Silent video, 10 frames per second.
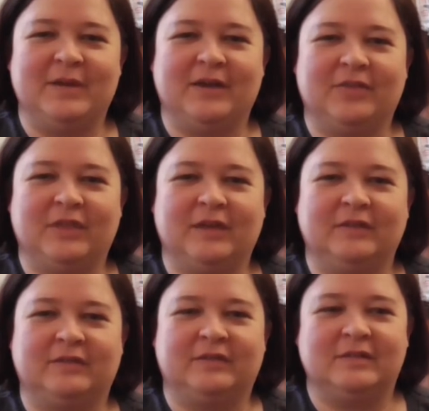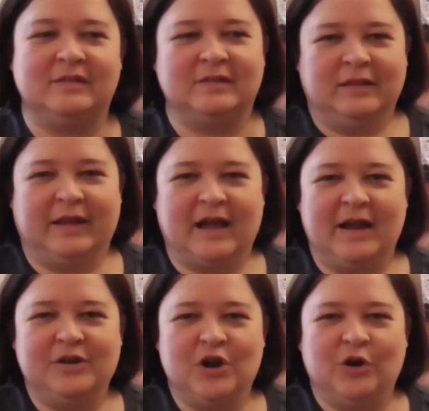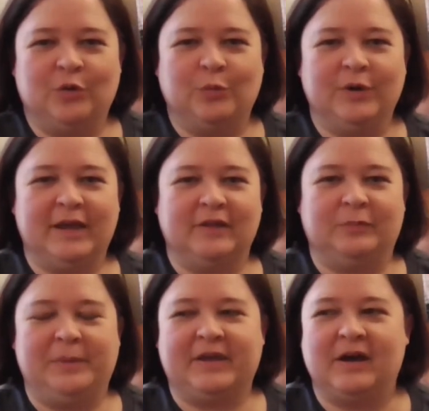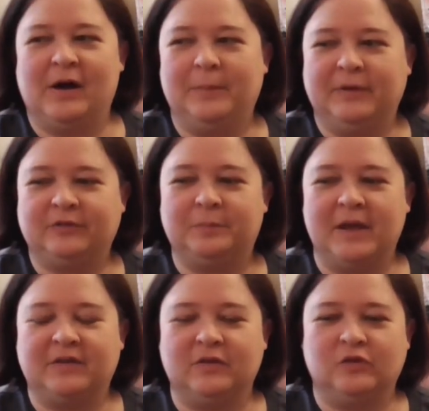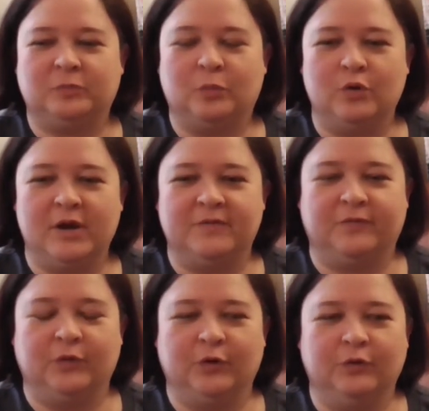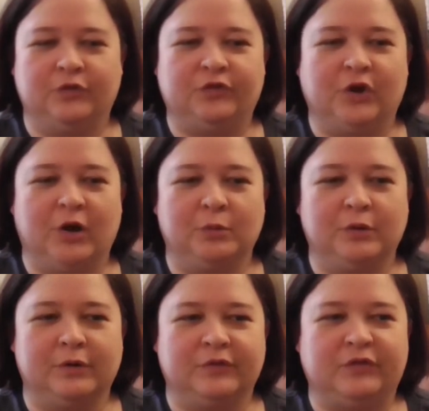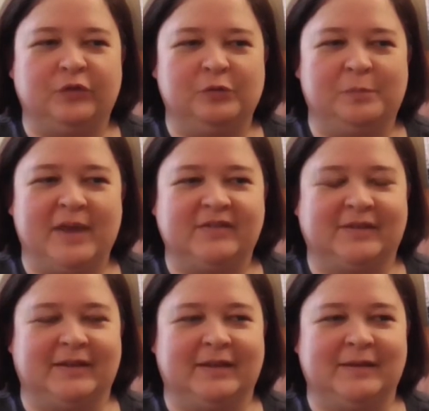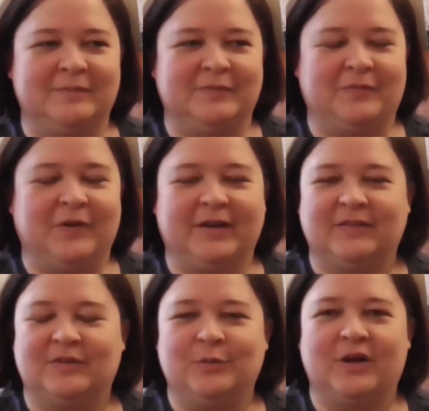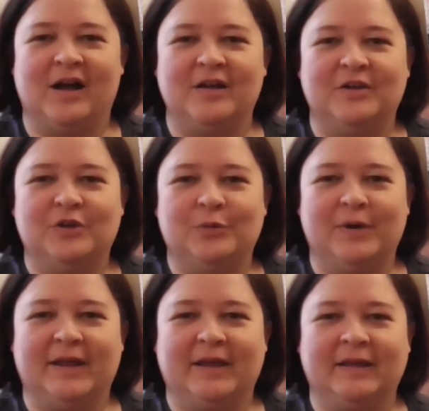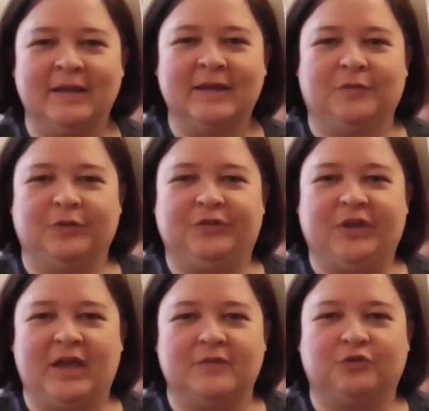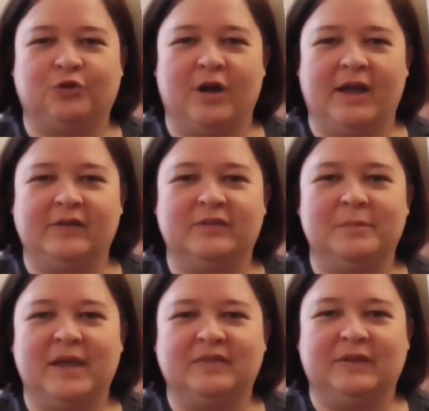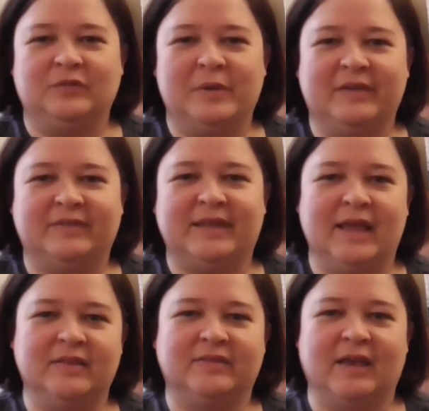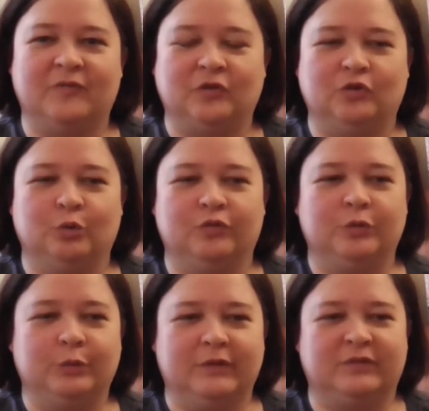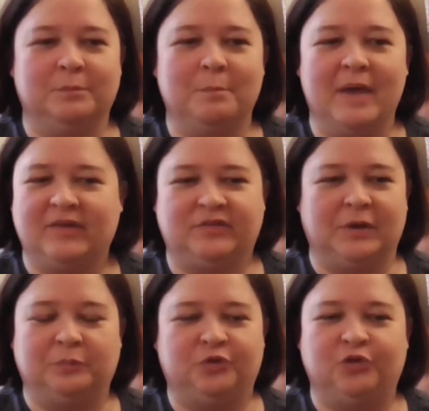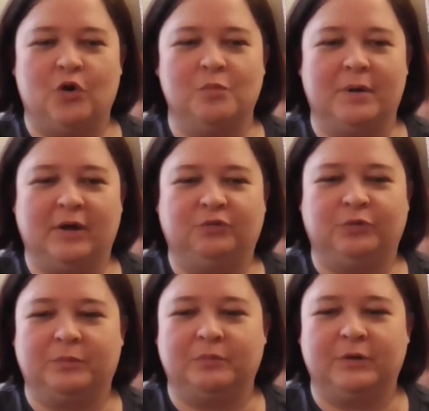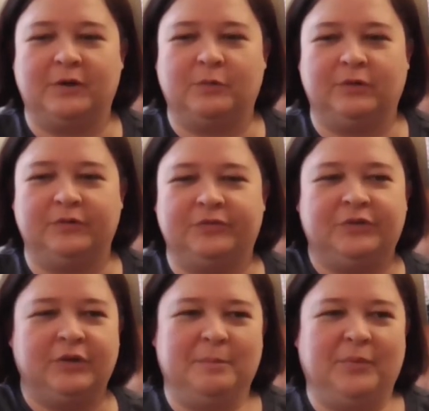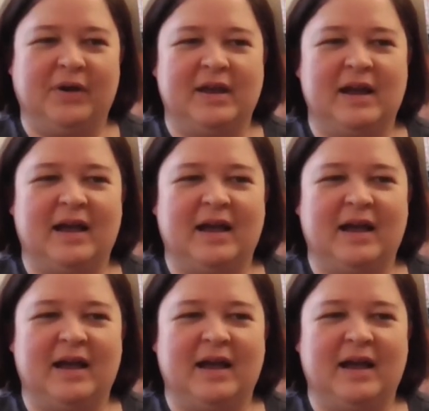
about this. Like, I know it's become expected at this point for Star Wars to basically fuck its own continuity for the sake of trying to make things make sense after George Lucas messed up so much with the prequels. But